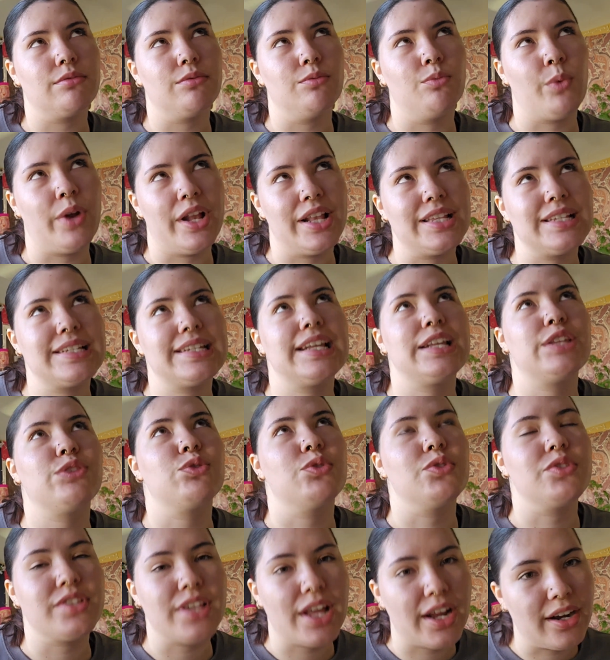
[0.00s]
Wednesday
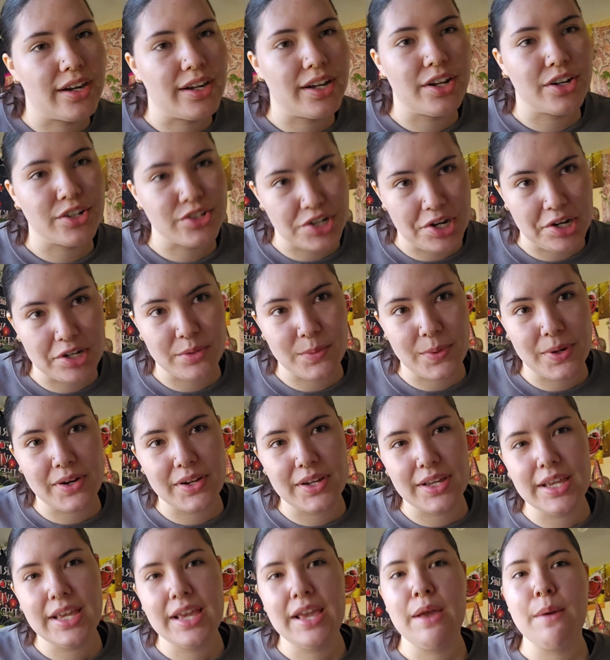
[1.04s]
through Saturday are
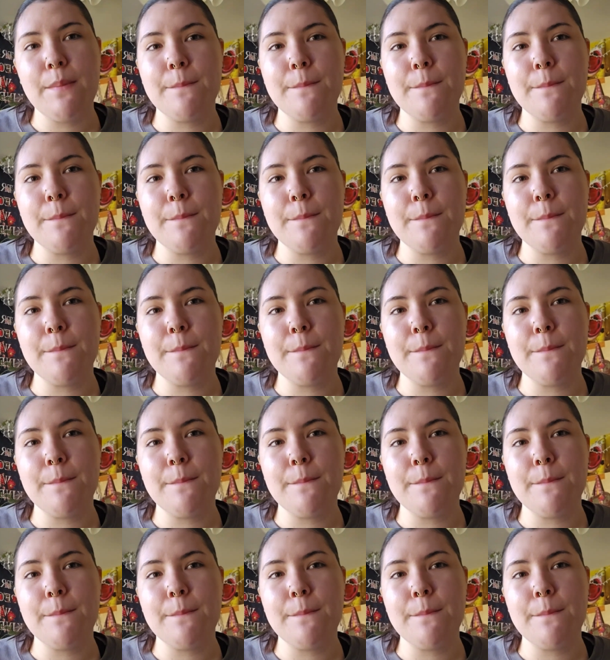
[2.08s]
January,